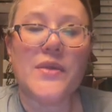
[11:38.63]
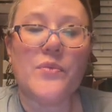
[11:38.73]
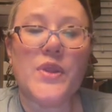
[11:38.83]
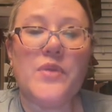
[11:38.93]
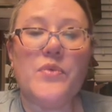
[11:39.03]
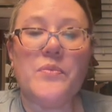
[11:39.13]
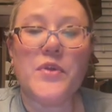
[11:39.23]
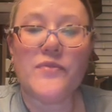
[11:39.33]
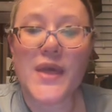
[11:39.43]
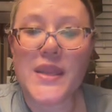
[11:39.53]
we will
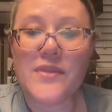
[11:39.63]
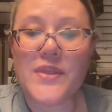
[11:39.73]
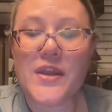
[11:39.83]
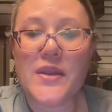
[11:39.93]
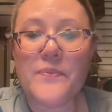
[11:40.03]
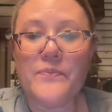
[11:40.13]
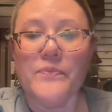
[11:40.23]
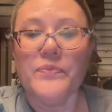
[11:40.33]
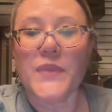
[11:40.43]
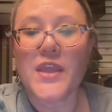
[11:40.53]
move that in there,
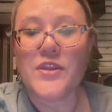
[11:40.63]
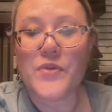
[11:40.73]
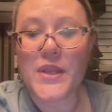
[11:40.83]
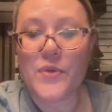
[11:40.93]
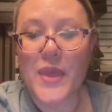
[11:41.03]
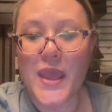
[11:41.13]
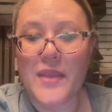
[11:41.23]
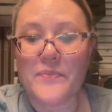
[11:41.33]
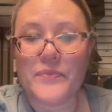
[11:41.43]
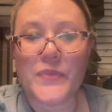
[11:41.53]
and you hit OK.